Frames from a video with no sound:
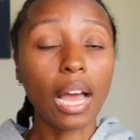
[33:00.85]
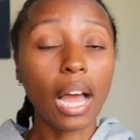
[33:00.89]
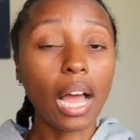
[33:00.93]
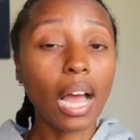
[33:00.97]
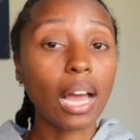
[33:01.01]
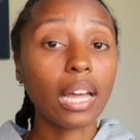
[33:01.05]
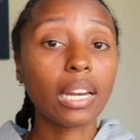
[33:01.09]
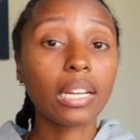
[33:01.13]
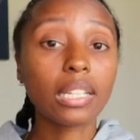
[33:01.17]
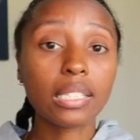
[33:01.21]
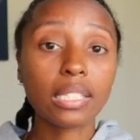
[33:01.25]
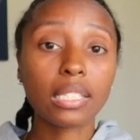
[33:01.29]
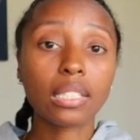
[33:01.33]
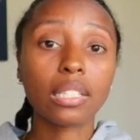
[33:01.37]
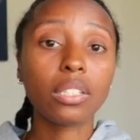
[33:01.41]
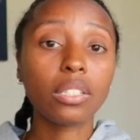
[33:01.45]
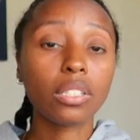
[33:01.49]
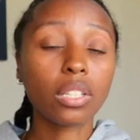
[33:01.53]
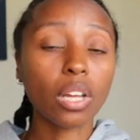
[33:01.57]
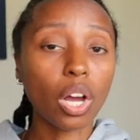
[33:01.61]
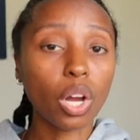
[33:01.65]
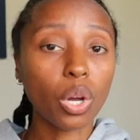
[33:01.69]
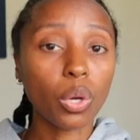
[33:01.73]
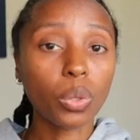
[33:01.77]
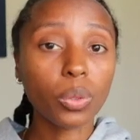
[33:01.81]
Honestly,
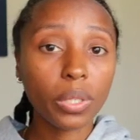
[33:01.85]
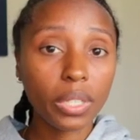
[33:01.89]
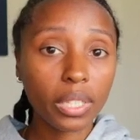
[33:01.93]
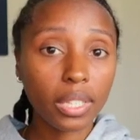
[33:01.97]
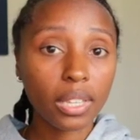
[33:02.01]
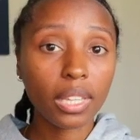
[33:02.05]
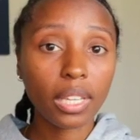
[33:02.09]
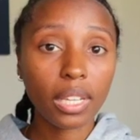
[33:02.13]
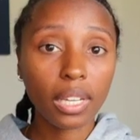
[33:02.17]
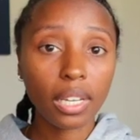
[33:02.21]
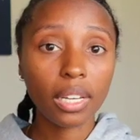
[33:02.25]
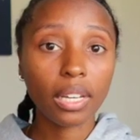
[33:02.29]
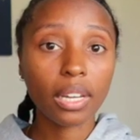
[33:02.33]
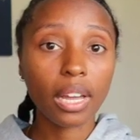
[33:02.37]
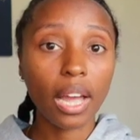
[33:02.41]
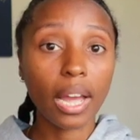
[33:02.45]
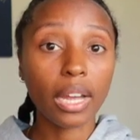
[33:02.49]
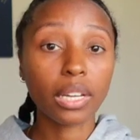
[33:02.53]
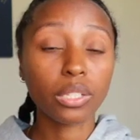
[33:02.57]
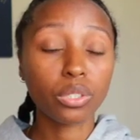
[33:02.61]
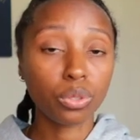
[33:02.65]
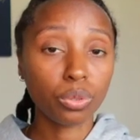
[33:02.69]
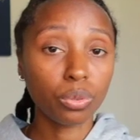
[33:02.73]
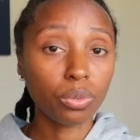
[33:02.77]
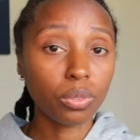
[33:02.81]
the only thing
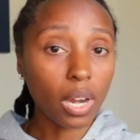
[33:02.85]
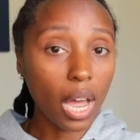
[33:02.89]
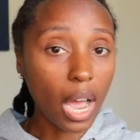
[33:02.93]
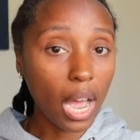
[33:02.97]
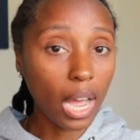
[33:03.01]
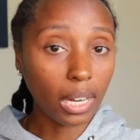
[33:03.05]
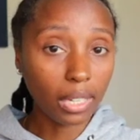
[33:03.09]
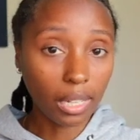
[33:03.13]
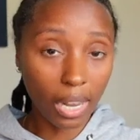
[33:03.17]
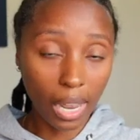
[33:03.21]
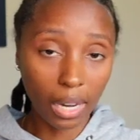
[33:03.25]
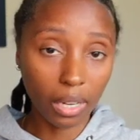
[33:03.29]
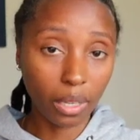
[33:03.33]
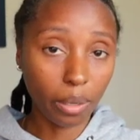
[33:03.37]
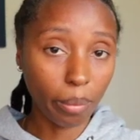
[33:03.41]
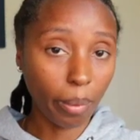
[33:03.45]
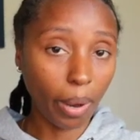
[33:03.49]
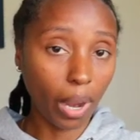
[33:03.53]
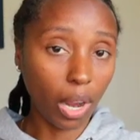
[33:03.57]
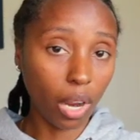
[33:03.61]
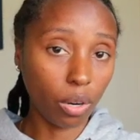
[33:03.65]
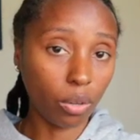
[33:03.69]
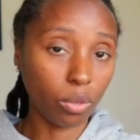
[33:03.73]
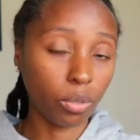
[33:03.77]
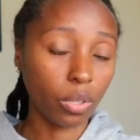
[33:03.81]
I do not like
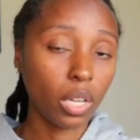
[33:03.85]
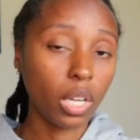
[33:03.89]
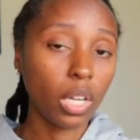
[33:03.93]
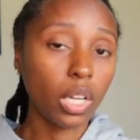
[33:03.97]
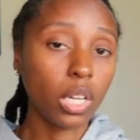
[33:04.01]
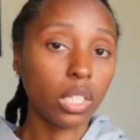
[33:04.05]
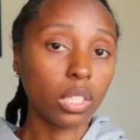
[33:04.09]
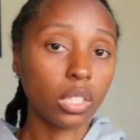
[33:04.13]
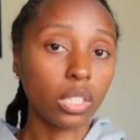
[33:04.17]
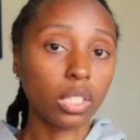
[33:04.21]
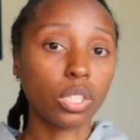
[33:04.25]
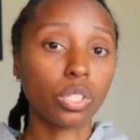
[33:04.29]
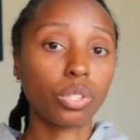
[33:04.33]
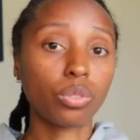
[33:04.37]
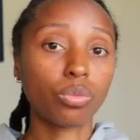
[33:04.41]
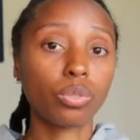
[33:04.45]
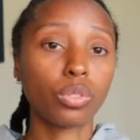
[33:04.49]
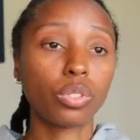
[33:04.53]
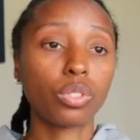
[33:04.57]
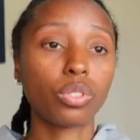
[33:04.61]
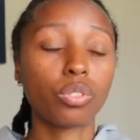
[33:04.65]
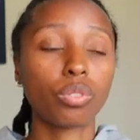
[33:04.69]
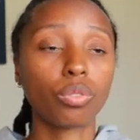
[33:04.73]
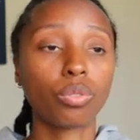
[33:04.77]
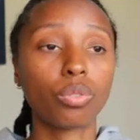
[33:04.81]
about this
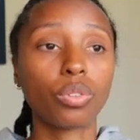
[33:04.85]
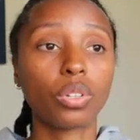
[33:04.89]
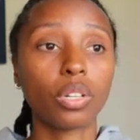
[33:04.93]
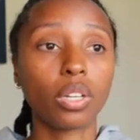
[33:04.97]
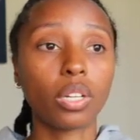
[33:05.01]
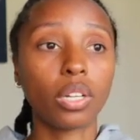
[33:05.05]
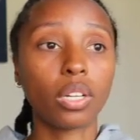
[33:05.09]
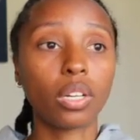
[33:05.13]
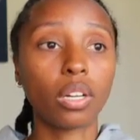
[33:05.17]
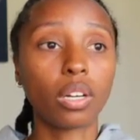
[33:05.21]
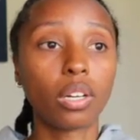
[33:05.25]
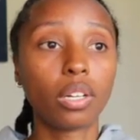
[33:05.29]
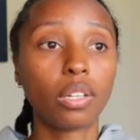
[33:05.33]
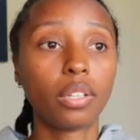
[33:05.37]
resort